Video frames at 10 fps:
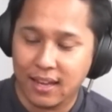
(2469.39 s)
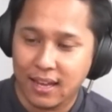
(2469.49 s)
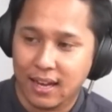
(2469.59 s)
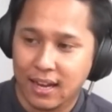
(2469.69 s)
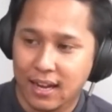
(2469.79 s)

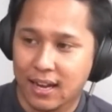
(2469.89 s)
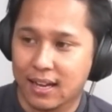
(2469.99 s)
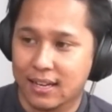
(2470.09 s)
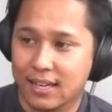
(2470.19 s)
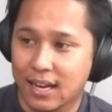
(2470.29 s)

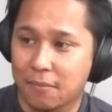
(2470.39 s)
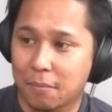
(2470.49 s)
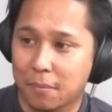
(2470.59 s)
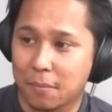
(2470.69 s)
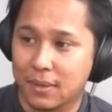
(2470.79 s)

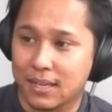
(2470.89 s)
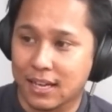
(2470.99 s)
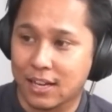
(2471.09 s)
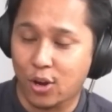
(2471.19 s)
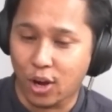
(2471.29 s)
the
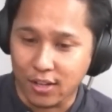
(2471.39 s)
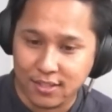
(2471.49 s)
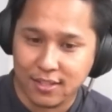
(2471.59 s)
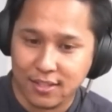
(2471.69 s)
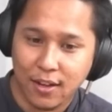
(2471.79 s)
cost
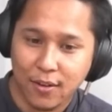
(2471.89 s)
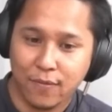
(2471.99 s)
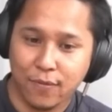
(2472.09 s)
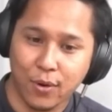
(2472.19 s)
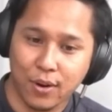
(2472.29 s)

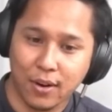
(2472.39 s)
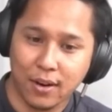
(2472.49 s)
for